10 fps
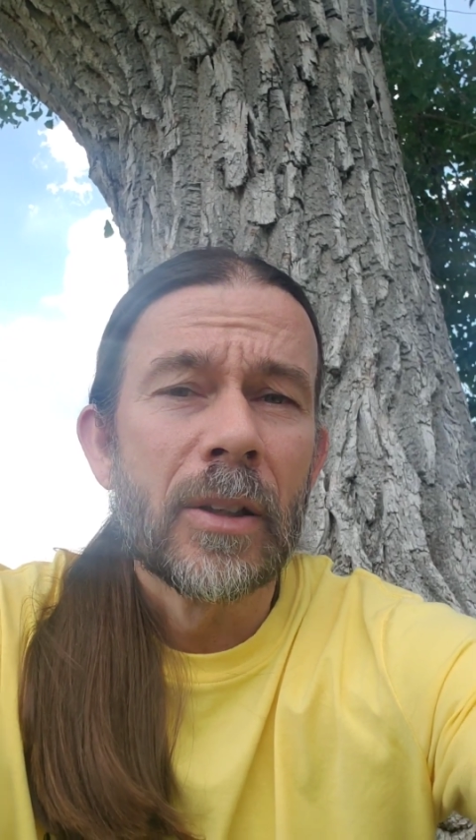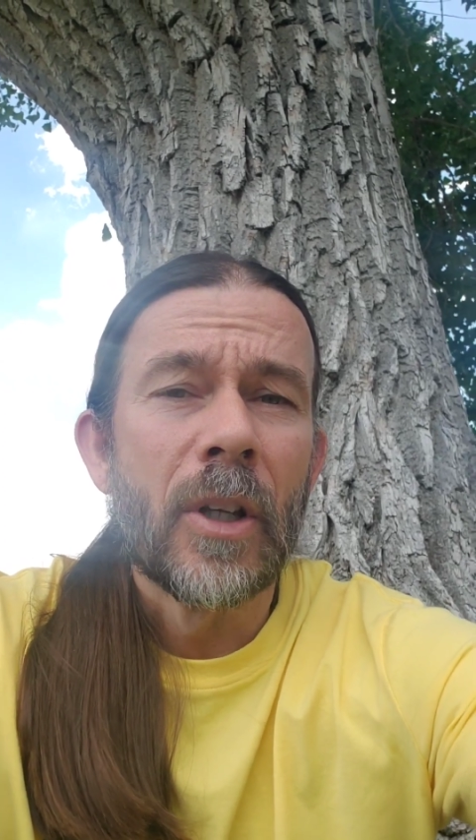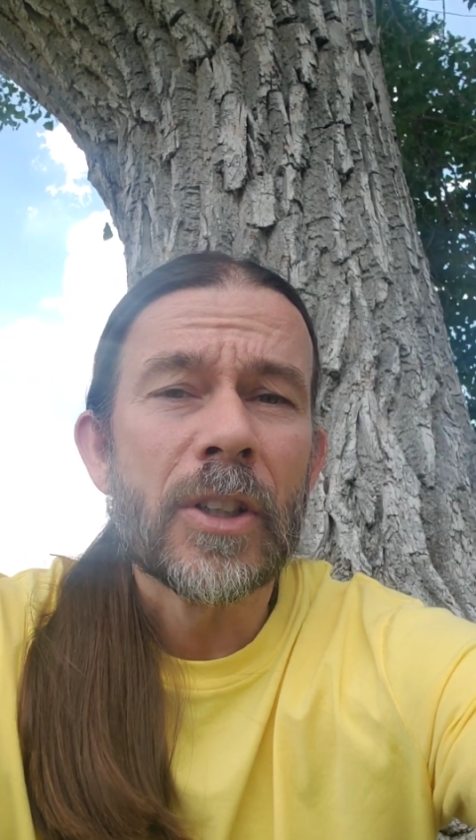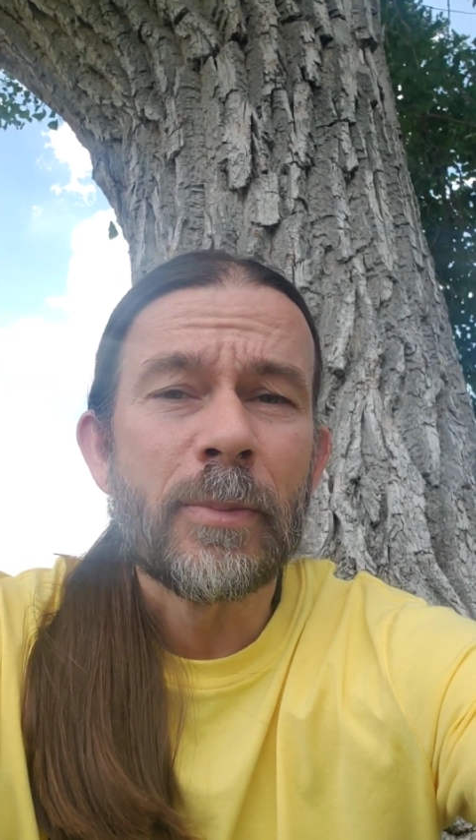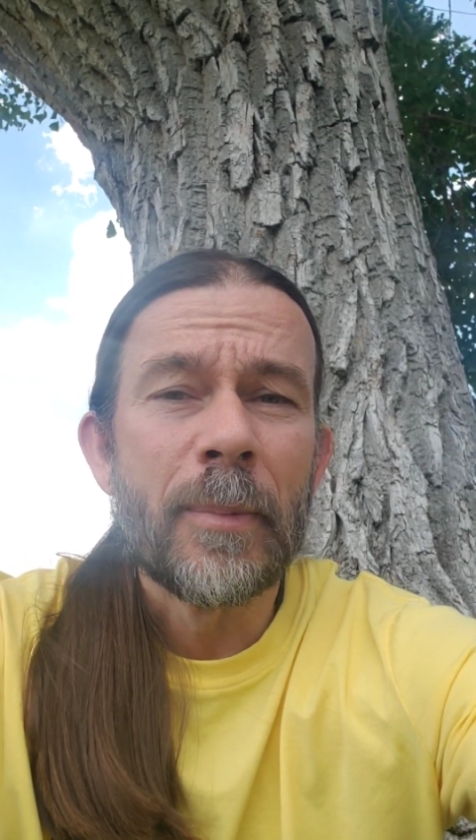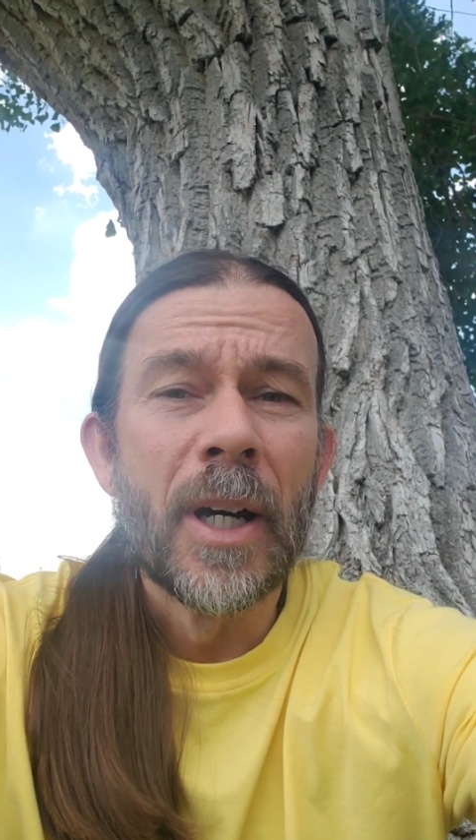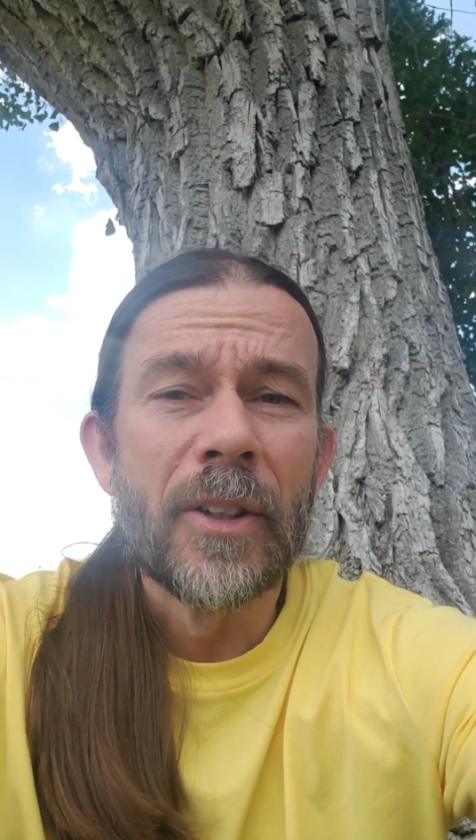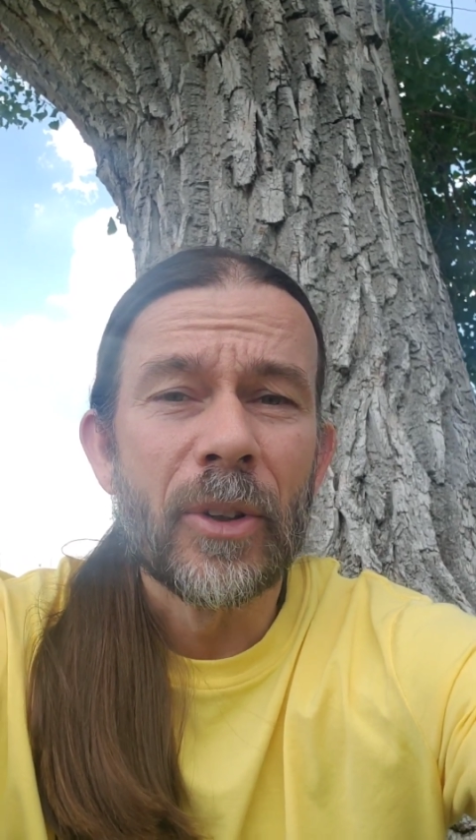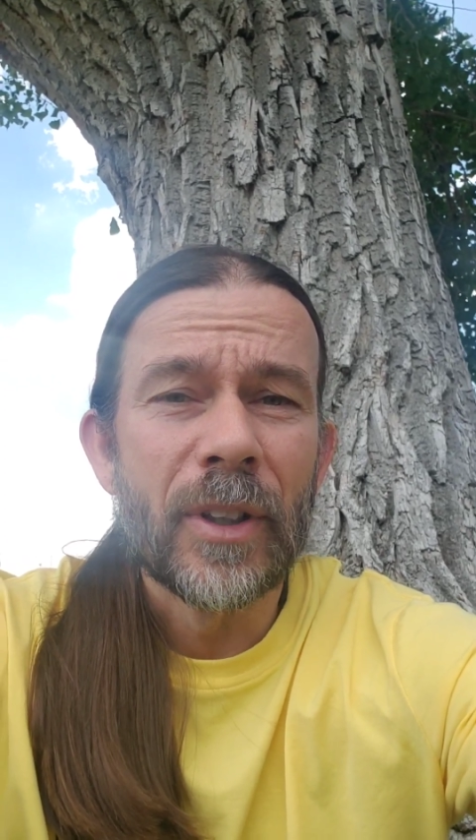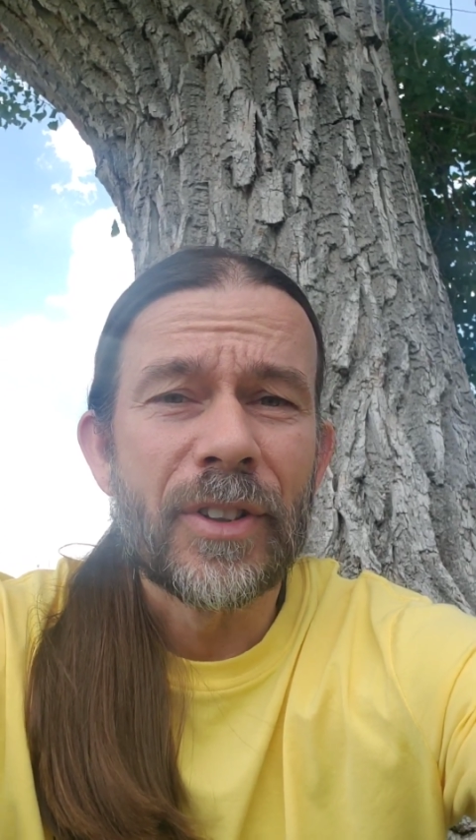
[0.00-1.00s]
Lost my
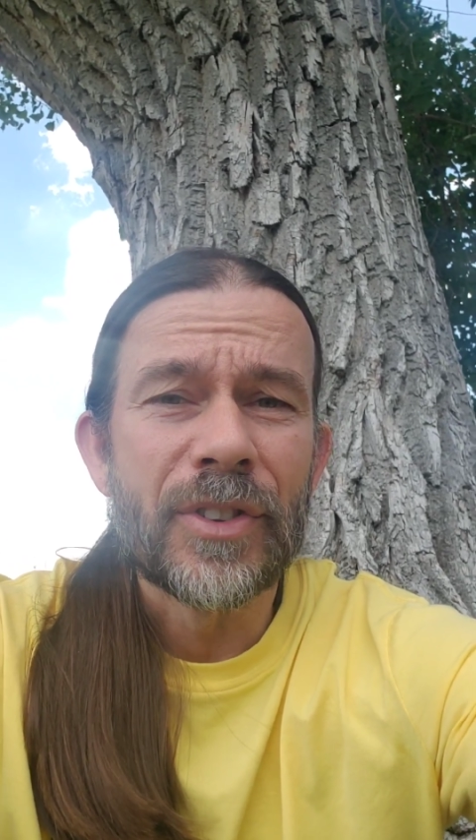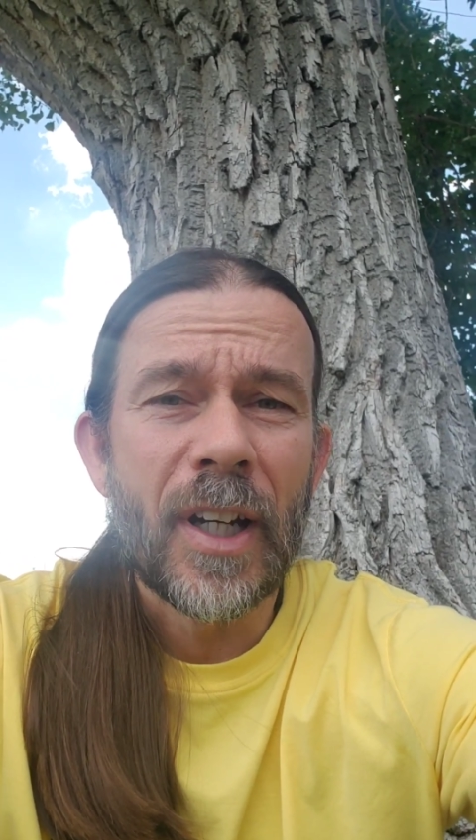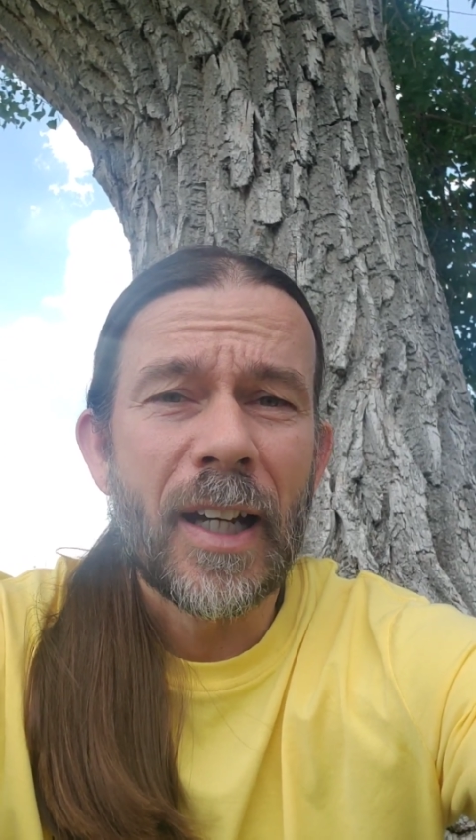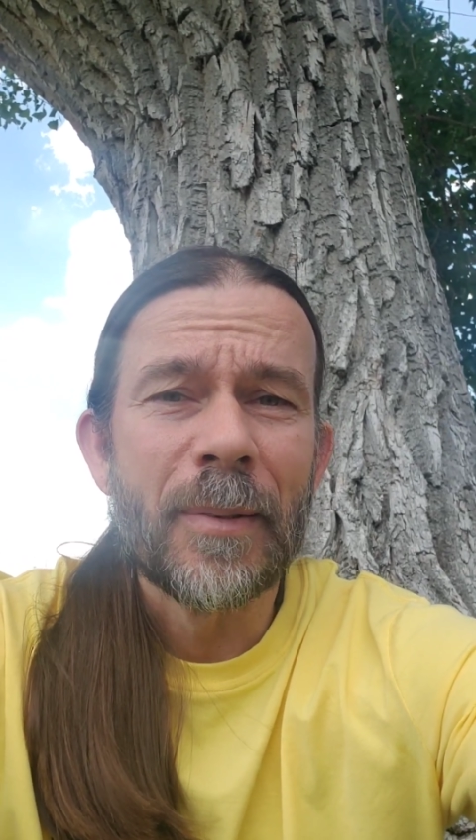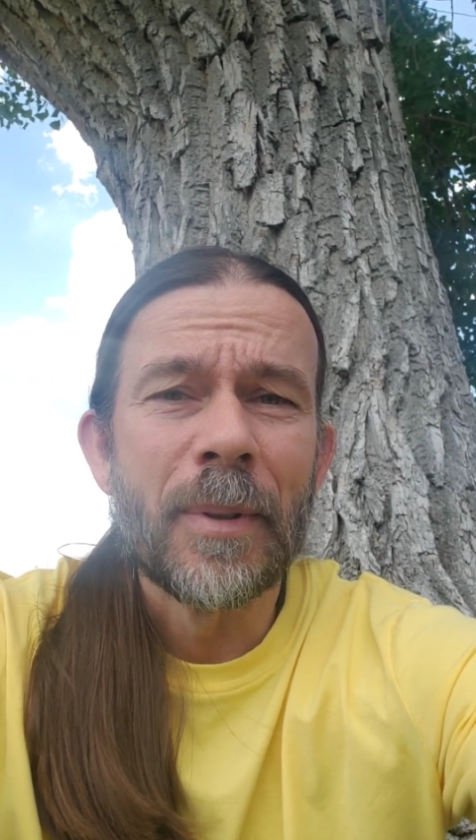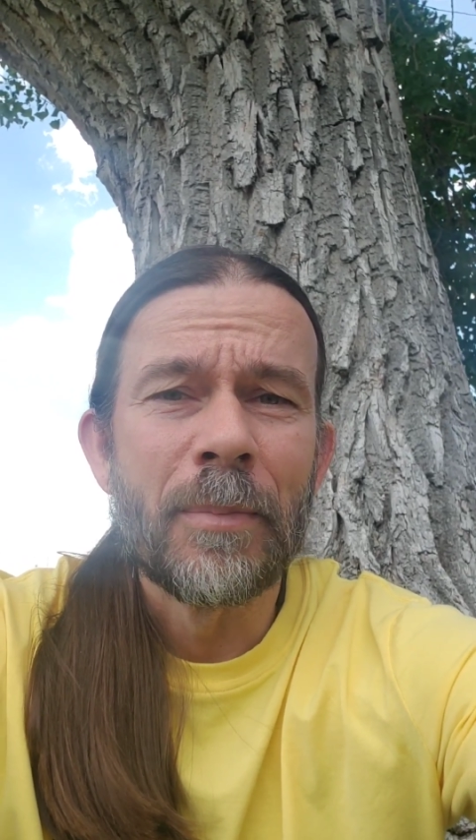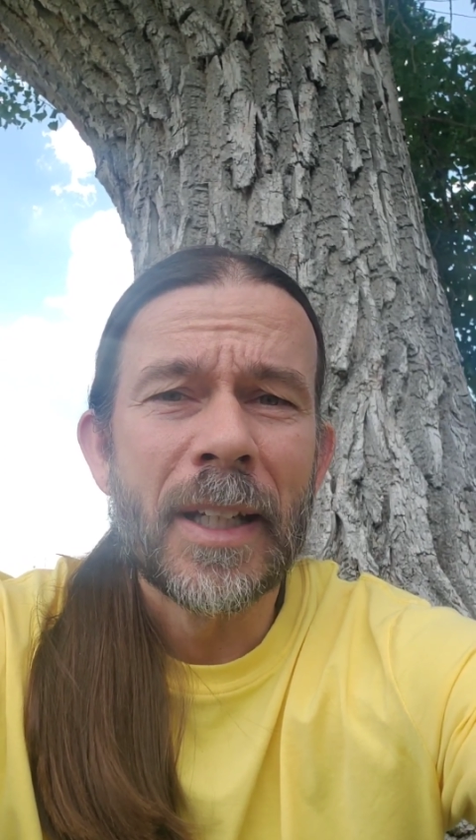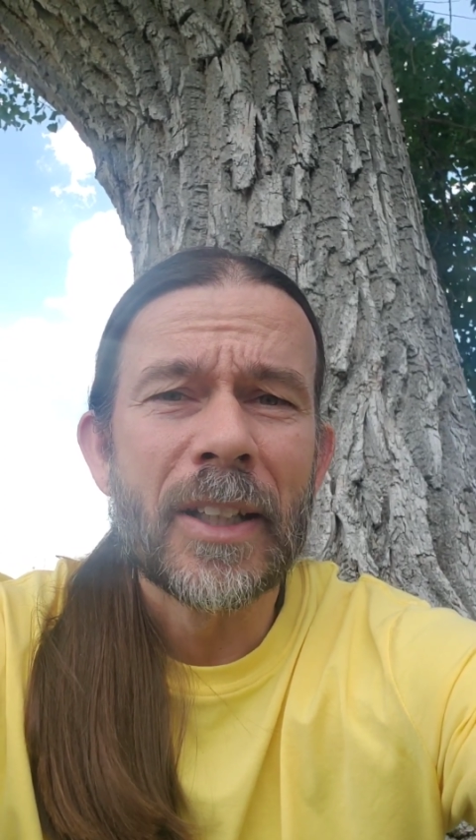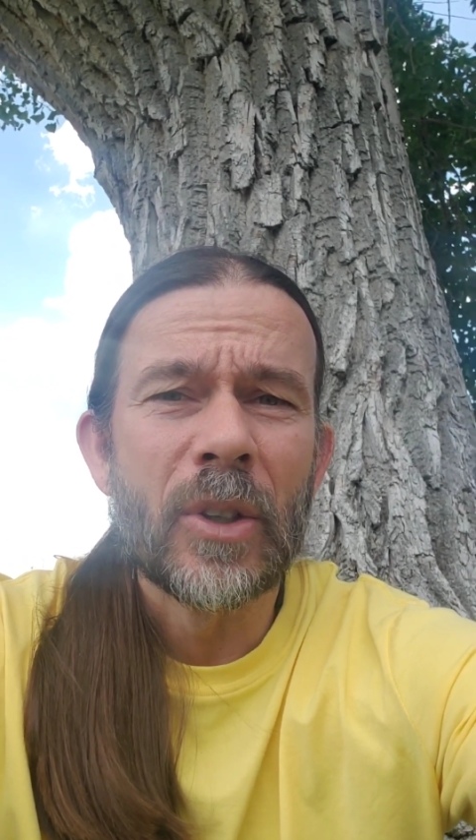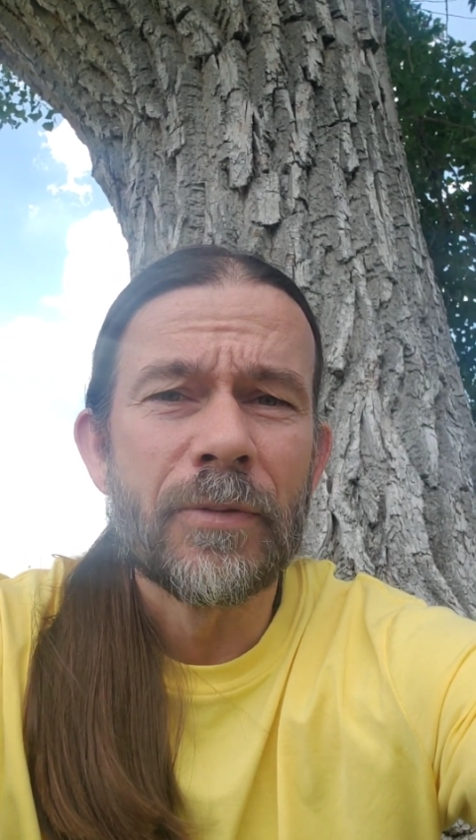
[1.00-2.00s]
mother at the time and
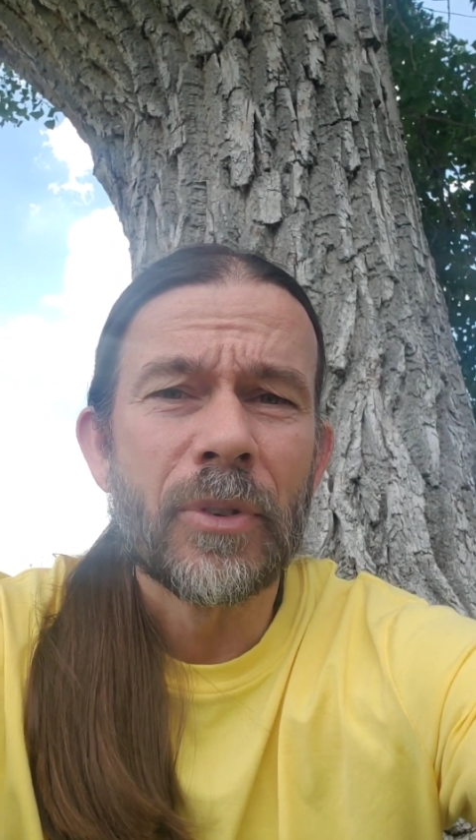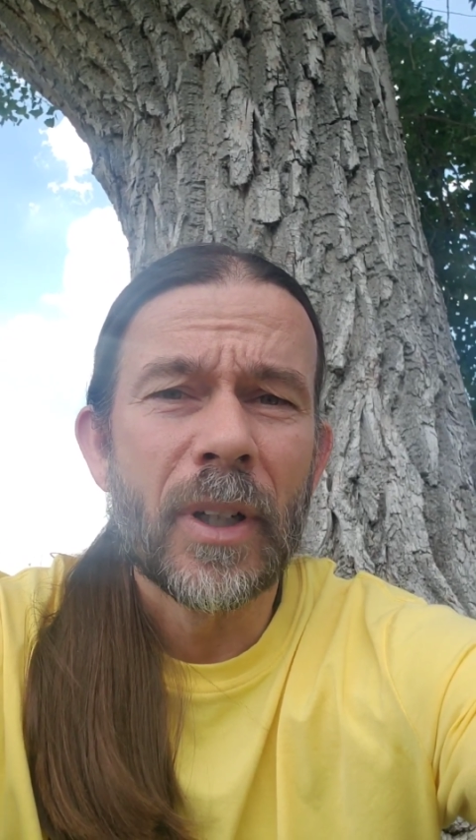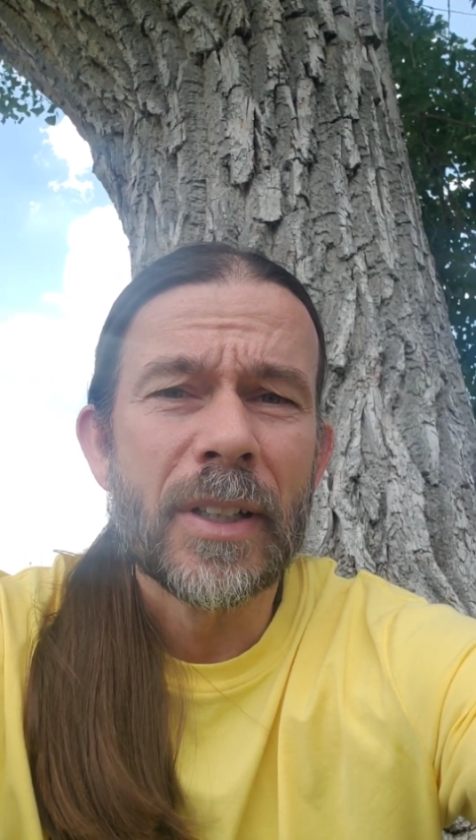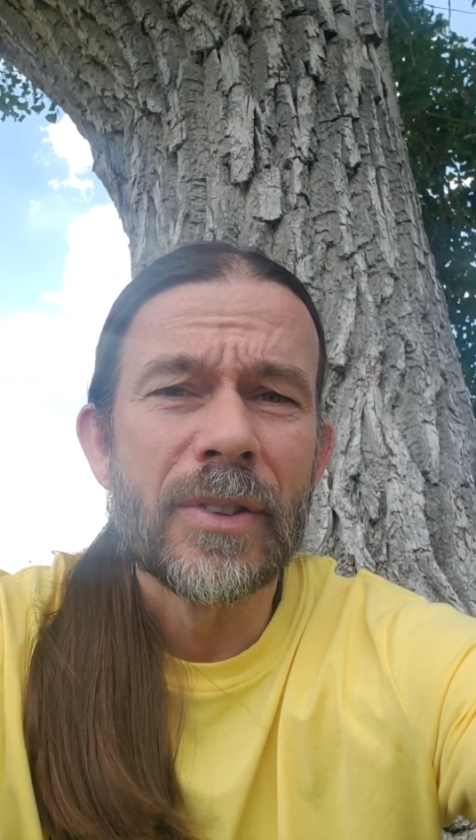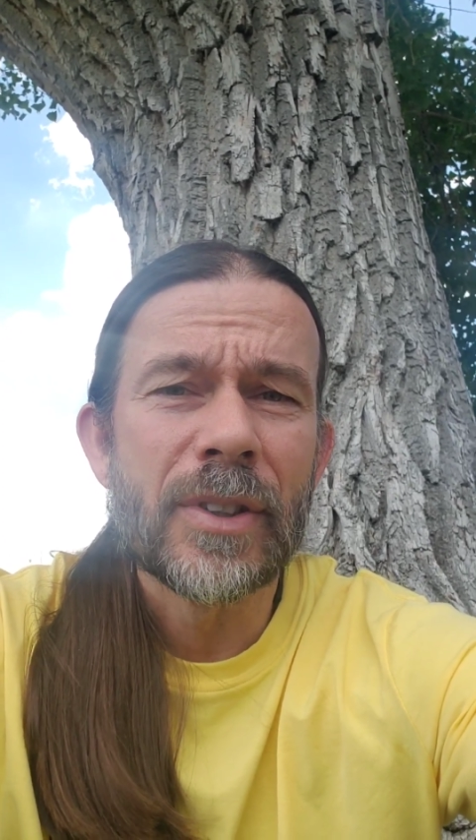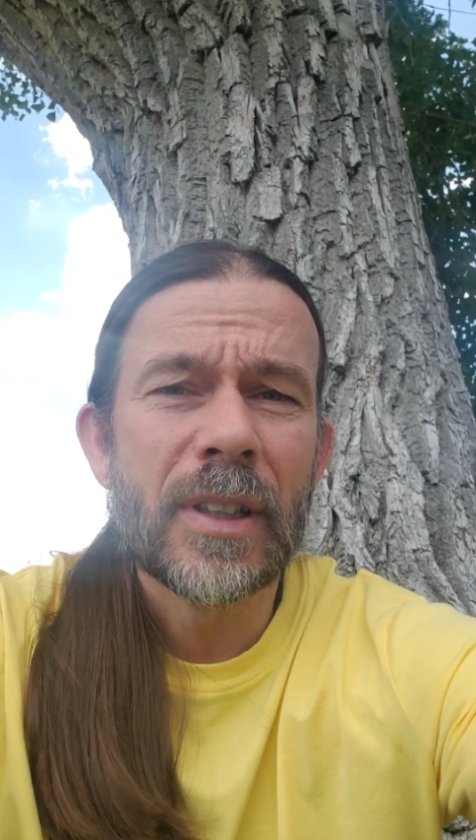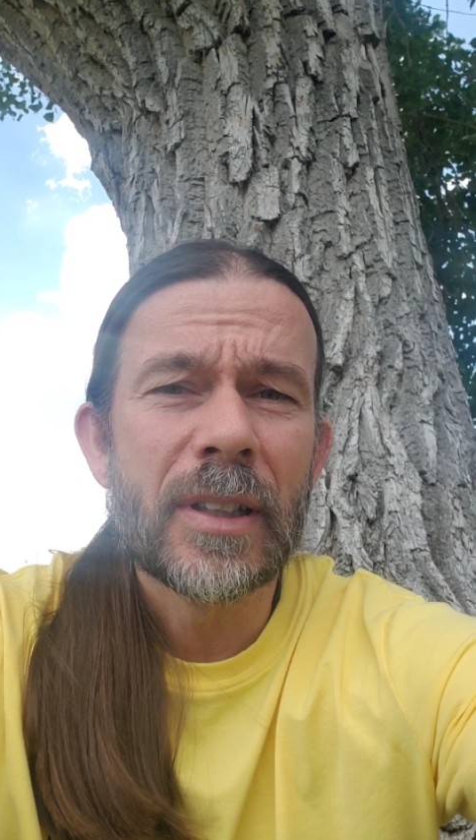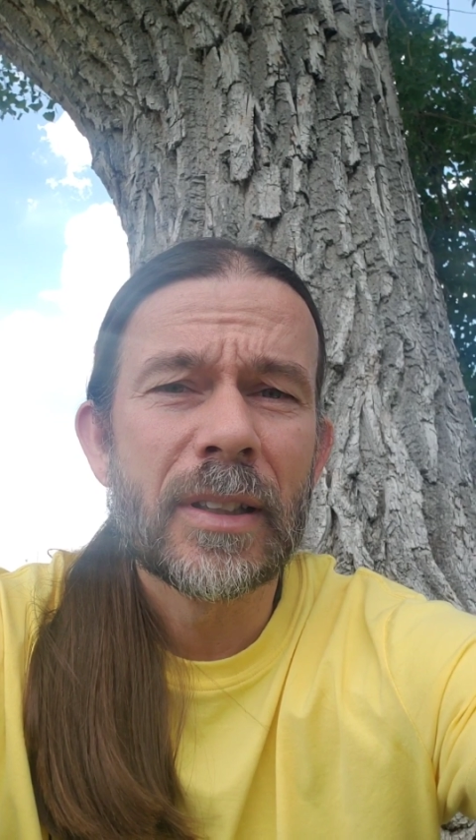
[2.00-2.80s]
many good friends.